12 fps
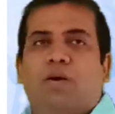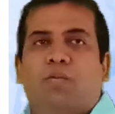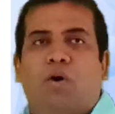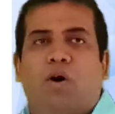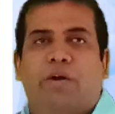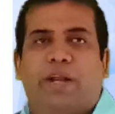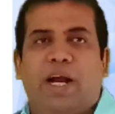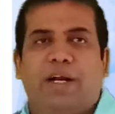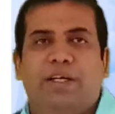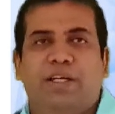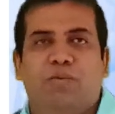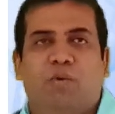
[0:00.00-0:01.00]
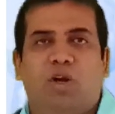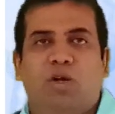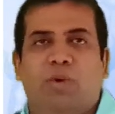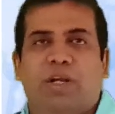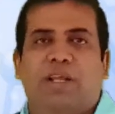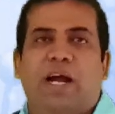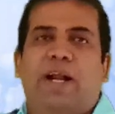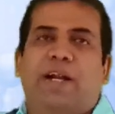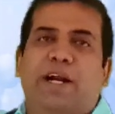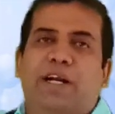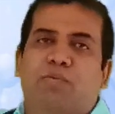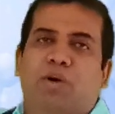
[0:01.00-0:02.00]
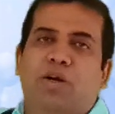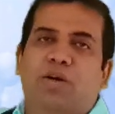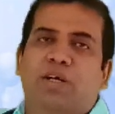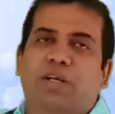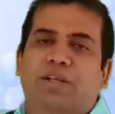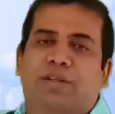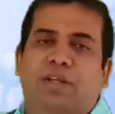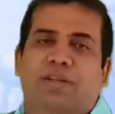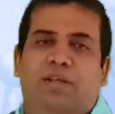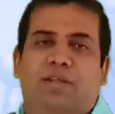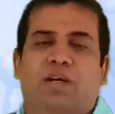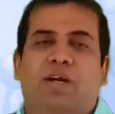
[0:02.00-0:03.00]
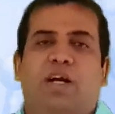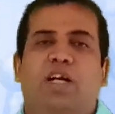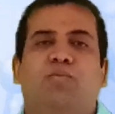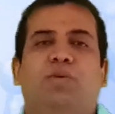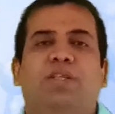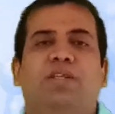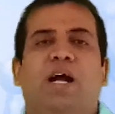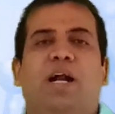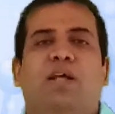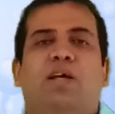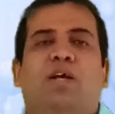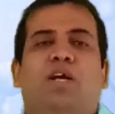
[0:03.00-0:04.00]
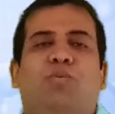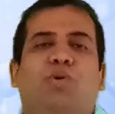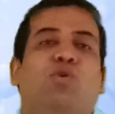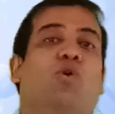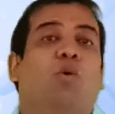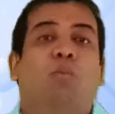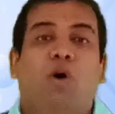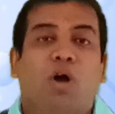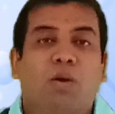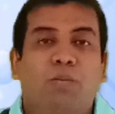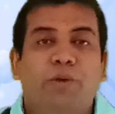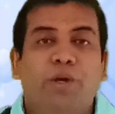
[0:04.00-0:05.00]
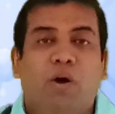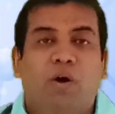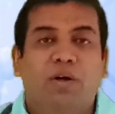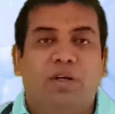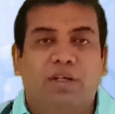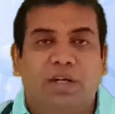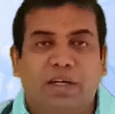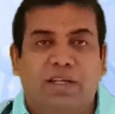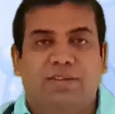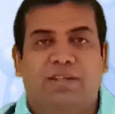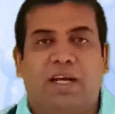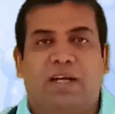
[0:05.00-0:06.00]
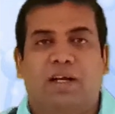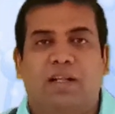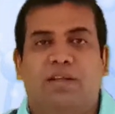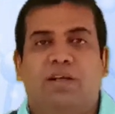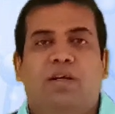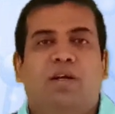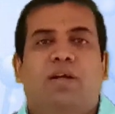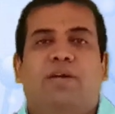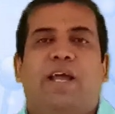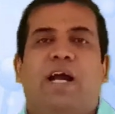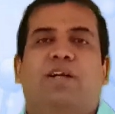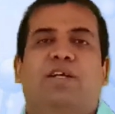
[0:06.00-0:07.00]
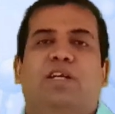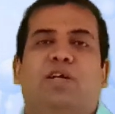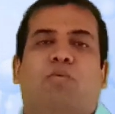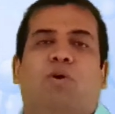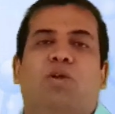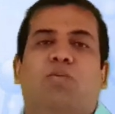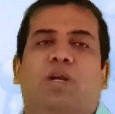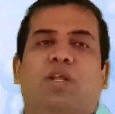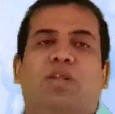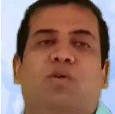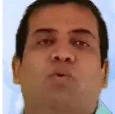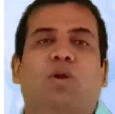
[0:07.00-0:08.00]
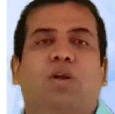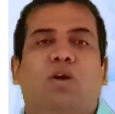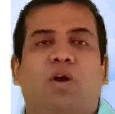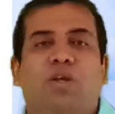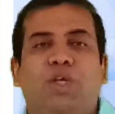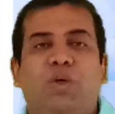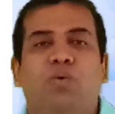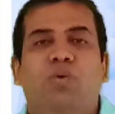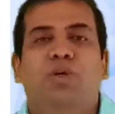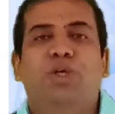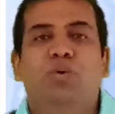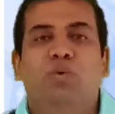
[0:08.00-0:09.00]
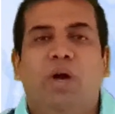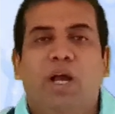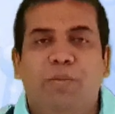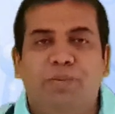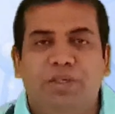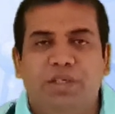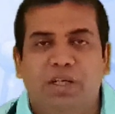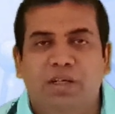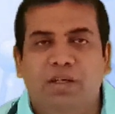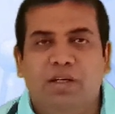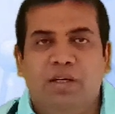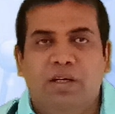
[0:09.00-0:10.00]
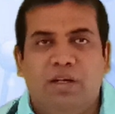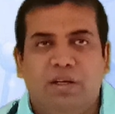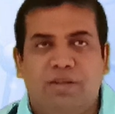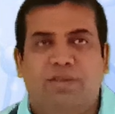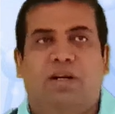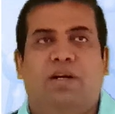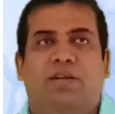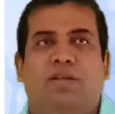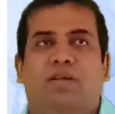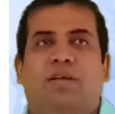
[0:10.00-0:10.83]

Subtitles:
for tagged DNA polymerase at 95 degrees Celsius. It means that if you go for beyond 30 cycles, tagged DNA polymerase will not give you efficient results.